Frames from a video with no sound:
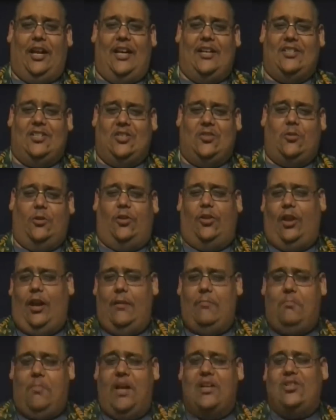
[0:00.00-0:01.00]
I just sort of thought
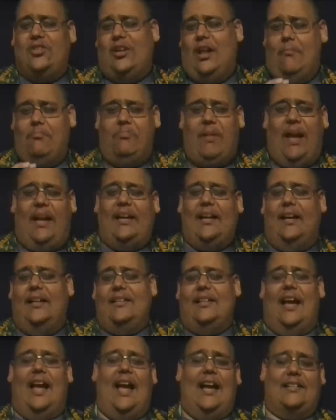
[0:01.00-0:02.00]
I'd mention it. Back
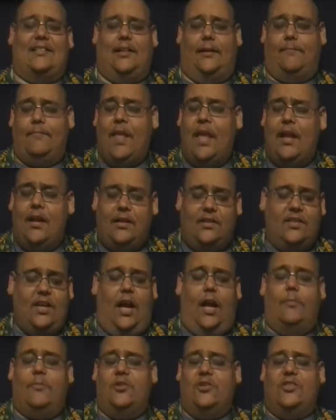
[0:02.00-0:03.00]
onto acting.
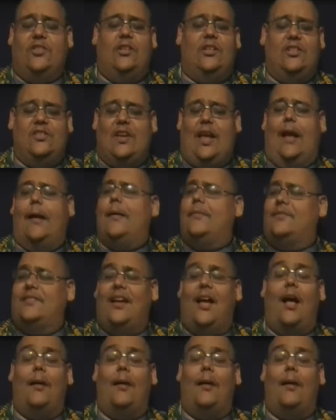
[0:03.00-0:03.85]
Thomerson is at